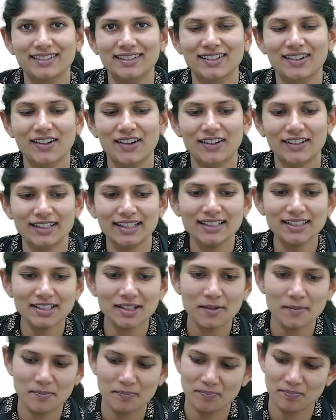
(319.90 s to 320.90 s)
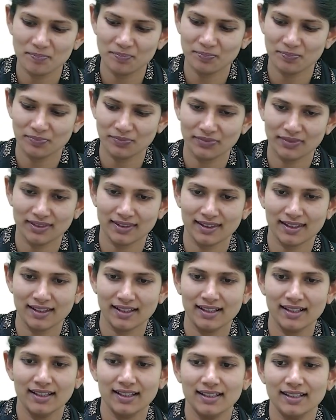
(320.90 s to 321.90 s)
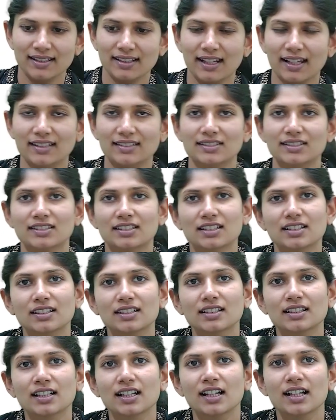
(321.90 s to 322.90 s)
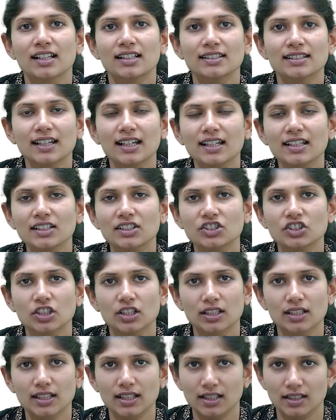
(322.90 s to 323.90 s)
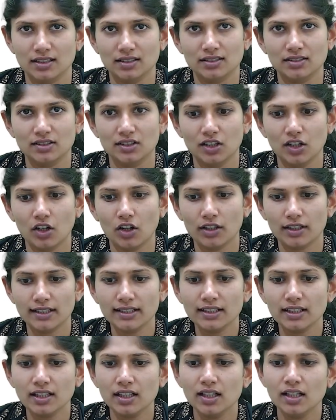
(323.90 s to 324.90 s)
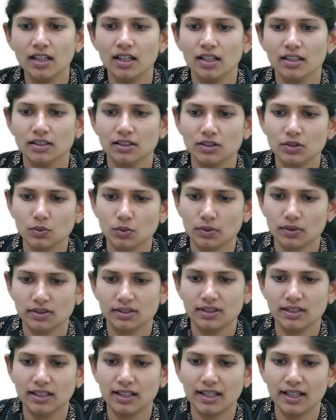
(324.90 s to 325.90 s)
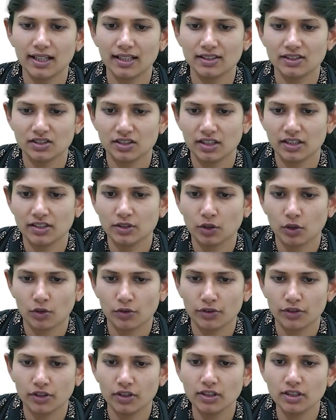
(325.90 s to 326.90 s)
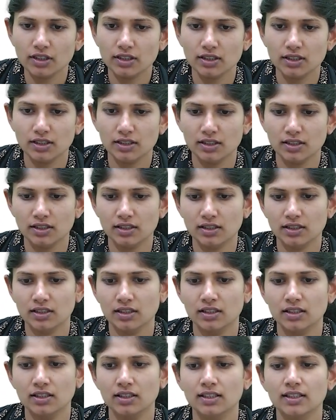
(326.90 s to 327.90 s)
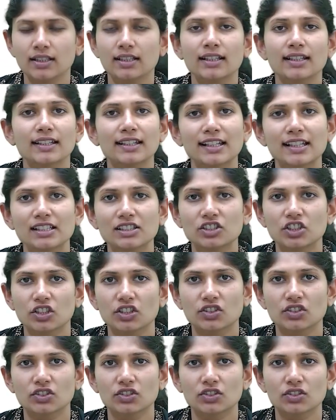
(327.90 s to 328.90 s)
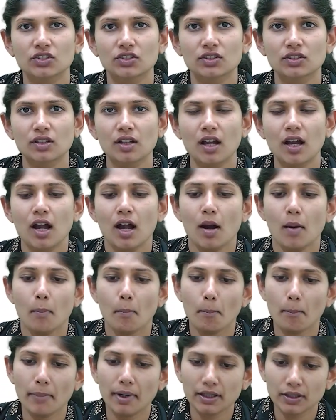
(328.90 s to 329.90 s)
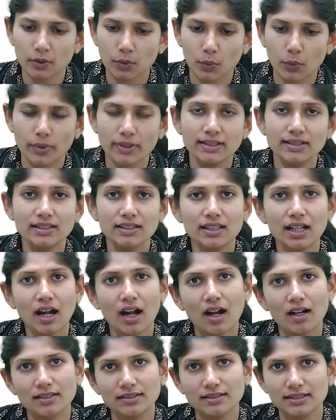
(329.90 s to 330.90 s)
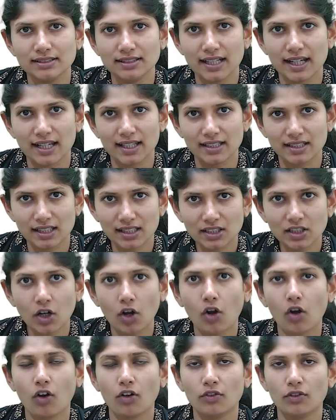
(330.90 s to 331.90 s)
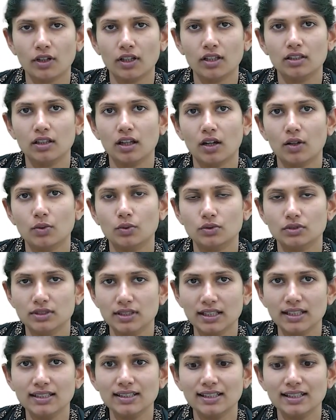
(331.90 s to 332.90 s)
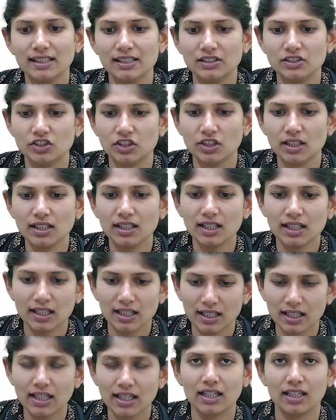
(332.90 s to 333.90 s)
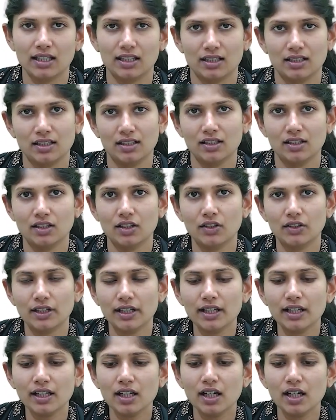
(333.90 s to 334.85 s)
Alright? Next. See, initially, alright, this was the extent of your Khiljis. But with the undertaking of Alauddin Khilji, he, okay,